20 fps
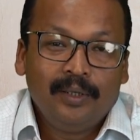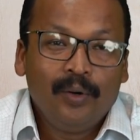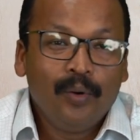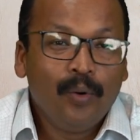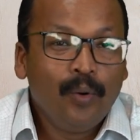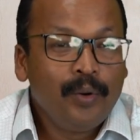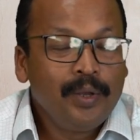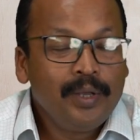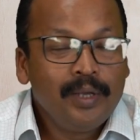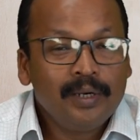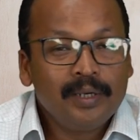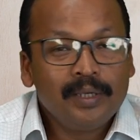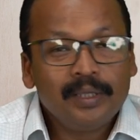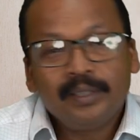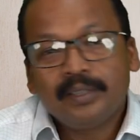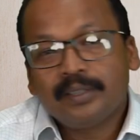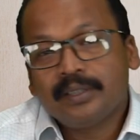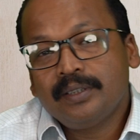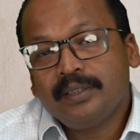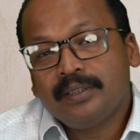OER
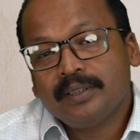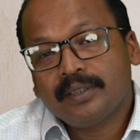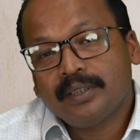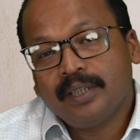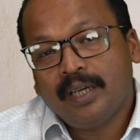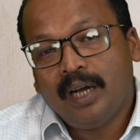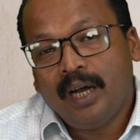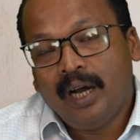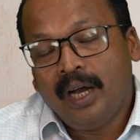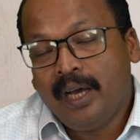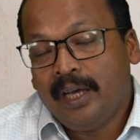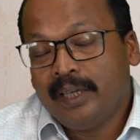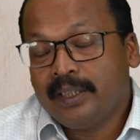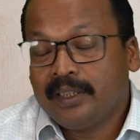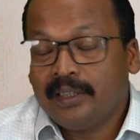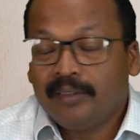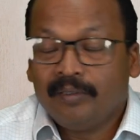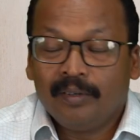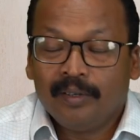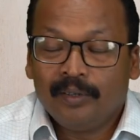research and
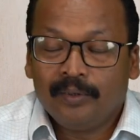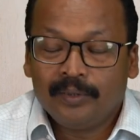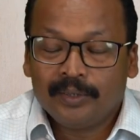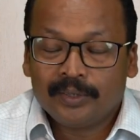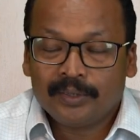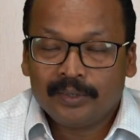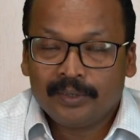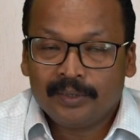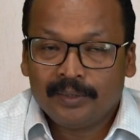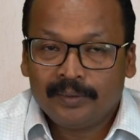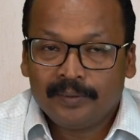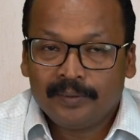evaluation.